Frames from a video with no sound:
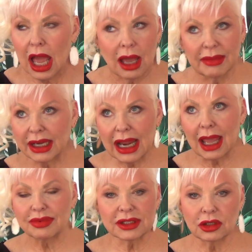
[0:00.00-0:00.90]
I mean,
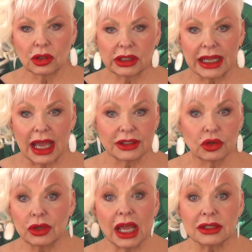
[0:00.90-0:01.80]
absolutely I
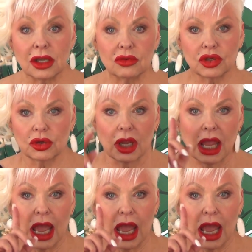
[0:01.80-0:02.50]
do. And I told you,